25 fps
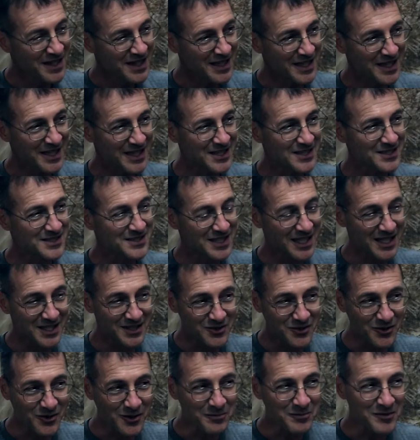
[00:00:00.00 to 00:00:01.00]
is they
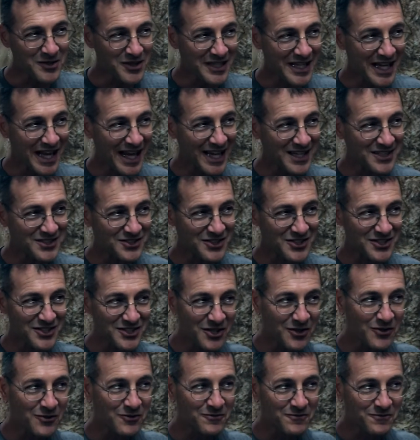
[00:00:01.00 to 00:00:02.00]
normally actually
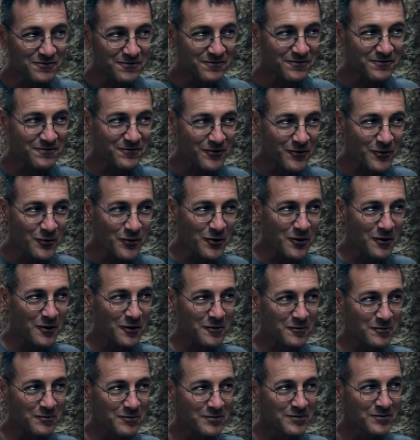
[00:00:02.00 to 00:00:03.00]
don't
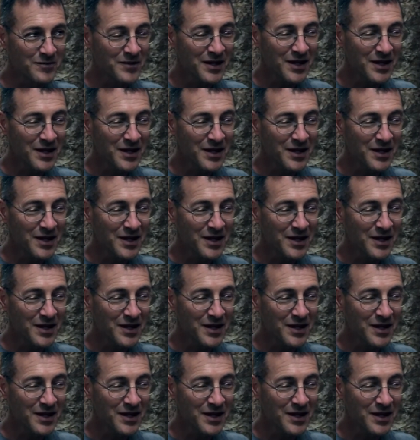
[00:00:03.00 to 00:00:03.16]
form